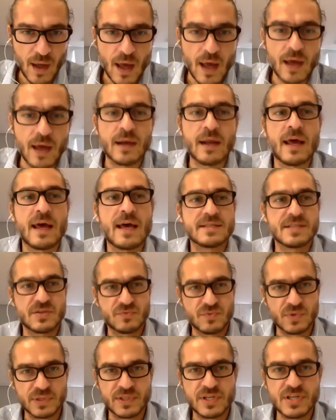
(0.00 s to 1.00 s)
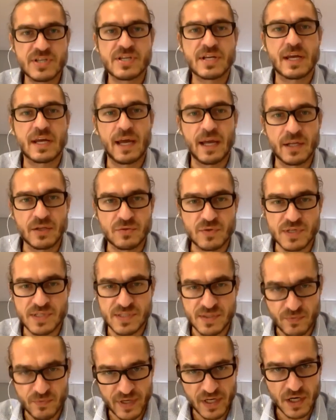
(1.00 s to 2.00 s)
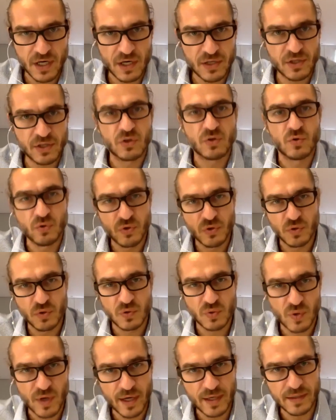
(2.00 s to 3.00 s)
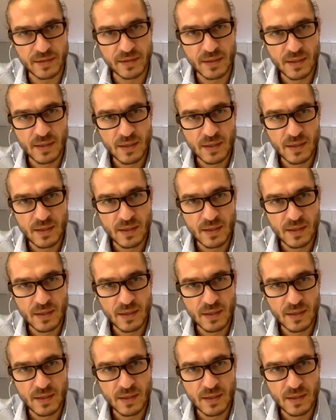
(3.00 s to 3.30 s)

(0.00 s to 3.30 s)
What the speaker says: and has a strategic interest regarding to Ukraine.